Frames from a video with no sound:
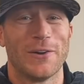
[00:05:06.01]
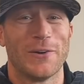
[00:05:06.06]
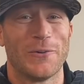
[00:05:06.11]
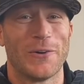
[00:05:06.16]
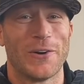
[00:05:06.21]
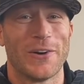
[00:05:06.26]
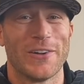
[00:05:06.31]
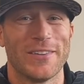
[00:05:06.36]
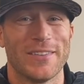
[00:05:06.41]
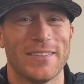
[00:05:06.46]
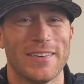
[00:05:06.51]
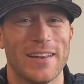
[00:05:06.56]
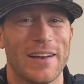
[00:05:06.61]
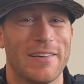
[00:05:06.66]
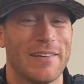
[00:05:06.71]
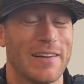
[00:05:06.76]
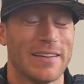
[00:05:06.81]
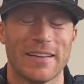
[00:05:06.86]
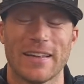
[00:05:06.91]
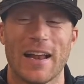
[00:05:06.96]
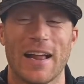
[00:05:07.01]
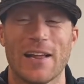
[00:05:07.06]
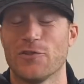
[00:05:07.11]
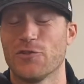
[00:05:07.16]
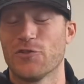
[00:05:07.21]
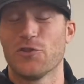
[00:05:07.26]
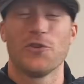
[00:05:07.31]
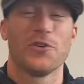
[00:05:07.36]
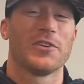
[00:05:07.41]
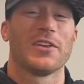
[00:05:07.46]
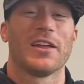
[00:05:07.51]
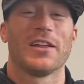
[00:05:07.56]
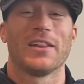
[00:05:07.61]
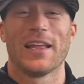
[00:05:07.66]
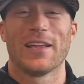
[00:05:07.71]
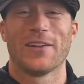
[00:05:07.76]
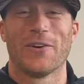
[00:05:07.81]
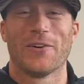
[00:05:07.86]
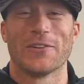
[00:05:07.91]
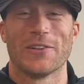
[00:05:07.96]
a World Series. And I sure as hell
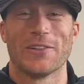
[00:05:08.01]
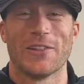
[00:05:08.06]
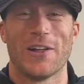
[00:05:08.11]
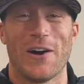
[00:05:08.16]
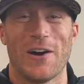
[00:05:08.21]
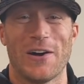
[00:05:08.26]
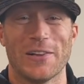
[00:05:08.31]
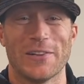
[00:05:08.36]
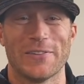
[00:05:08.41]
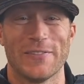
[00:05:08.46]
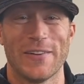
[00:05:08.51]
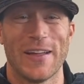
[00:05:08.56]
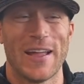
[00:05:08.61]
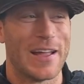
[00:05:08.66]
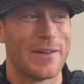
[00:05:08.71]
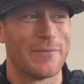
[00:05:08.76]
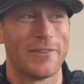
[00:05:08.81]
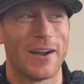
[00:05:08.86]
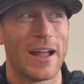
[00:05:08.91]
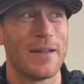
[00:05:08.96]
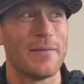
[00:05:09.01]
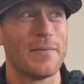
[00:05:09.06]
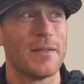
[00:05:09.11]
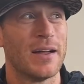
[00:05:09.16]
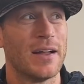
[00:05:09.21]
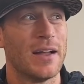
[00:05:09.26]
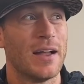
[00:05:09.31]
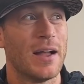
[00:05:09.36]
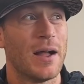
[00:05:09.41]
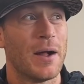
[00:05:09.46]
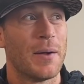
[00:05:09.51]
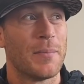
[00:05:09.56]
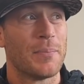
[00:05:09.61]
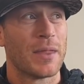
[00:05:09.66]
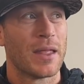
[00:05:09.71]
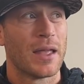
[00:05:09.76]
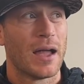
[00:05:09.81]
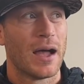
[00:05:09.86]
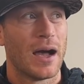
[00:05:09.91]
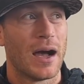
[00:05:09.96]
ain't going to the Hall of Fame, right?
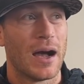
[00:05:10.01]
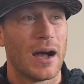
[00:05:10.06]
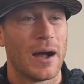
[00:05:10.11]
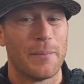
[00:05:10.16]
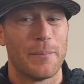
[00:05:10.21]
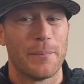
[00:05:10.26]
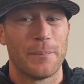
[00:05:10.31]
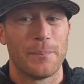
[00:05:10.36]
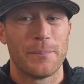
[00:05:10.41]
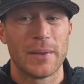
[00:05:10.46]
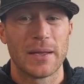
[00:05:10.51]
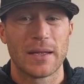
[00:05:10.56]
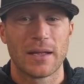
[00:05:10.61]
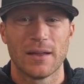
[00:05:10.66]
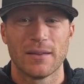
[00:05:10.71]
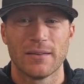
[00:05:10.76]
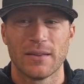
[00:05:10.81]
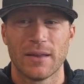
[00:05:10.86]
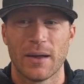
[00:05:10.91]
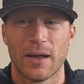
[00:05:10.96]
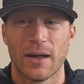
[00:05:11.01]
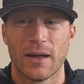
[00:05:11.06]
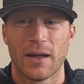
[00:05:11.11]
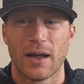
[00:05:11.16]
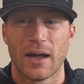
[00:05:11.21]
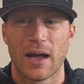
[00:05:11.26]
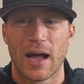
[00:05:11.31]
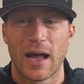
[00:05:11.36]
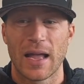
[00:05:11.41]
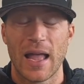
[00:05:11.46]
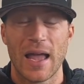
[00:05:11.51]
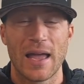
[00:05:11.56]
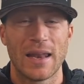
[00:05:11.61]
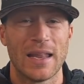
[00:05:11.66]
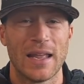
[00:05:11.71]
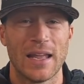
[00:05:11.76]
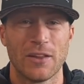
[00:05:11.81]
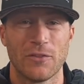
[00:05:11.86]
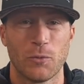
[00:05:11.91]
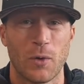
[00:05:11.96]
Um, because I hadn't
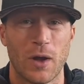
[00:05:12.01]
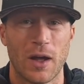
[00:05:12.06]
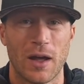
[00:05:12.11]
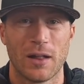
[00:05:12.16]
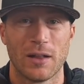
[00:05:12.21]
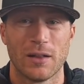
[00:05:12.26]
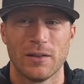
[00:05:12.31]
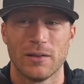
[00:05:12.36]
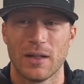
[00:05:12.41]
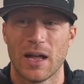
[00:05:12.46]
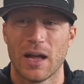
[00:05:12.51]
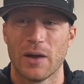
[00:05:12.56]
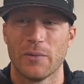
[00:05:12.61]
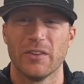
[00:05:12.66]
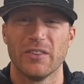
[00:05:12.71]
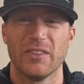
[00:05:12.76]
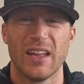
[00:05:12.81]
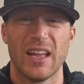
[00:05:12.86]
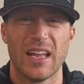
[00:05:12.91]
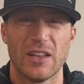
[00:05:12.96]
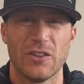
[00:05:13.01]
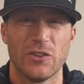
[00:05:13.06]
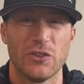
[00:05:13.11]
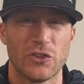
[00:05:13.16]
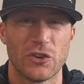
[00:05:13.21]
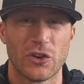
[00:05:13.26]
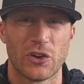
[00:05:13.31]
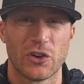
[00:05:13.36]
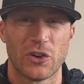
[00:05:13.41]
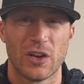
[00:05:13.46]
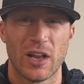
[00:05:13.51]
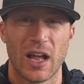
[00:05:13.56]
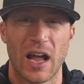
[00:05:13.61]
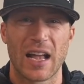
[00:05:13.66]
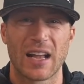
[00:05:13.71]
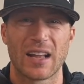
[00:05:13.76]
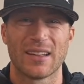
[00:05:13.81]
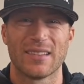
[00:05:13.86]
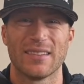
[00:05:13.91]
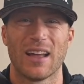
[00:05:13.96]
hit well. I was injured. I
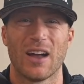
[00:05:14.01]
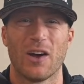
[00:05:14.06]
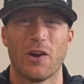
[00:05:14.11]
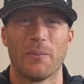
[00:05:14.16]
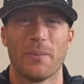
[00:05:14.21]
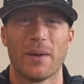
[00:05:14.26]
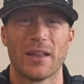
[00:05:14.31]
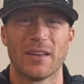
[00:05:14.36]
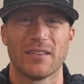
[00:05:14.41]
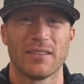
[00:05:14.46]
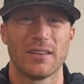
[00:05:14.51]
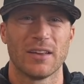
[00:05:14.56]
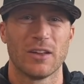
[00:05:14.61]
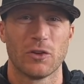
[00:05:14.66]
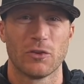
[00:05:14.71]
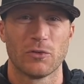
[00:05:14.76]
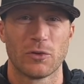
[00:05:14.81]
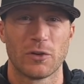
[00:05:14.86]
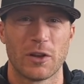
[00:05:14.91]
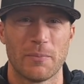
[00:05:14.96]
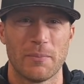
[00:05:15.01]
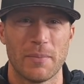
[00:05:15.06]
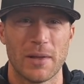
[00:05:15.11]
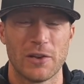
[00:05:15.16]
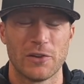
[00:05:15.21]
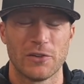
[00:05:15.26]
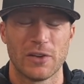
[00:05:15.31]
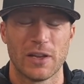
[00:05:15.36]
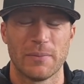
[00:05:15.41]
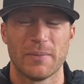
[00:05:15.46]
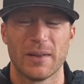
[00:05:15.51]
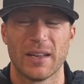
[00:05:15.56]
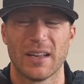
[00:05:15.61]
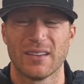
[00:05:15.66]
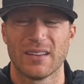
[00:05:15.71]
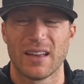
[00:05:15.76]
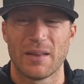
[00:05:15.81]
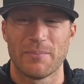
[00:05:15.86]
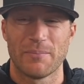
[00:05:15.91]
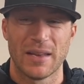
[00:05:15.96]
could tell my skills were diminishing
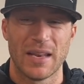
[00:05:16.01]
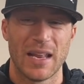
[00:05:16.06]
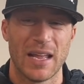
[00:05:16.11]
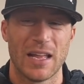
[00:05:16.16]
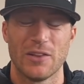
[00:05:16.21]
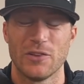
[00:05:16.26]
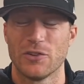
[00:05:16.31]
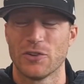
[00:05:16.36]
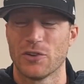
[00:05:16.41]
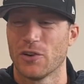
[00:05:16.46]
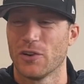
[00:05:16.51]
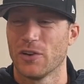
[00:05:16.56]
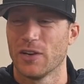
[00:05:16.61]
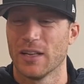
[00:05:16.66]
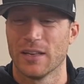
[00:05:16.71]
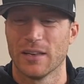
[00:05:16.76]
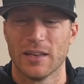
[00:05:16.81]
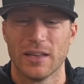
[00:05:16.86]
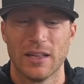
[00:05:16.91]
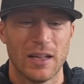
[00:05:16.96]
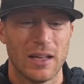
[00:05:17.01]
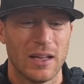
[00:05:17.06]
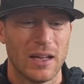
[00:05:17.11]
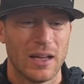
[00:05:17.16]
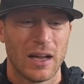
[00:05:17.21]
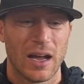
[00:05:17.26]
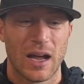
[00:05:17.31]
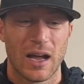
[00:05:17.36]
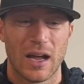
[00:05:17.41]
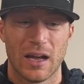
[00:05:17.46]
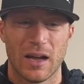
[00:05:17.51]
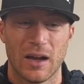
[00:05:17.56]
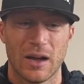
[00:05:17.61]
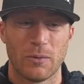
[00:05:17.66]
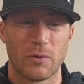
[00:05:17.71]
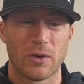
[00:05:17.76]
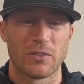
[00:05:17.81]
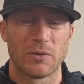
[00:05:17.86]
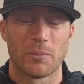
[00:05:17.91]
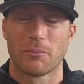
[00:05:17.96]
because I'd been injured and uh, I
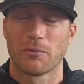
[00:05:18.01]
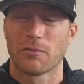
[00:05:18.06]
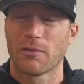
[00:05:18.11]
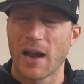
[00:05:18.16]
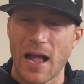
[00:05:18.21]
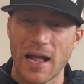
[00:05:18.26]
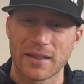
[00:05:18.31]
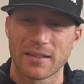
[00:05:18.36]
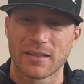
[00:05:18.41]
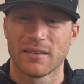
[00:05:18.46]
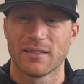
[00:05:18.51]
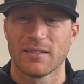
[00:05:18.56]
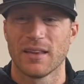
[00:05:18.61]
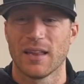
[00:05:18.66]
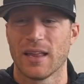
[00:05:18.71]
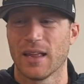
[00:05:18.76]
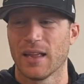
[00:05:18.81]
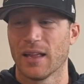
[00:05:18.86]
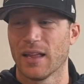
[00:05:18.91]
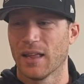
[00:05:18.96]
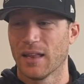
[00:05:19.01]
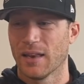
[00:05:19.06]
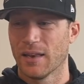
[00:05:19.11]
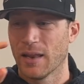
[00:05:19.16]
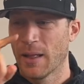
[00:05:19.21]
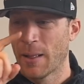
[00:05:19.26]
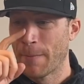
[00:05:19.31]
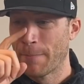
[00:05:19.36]
wasn't practicing. And,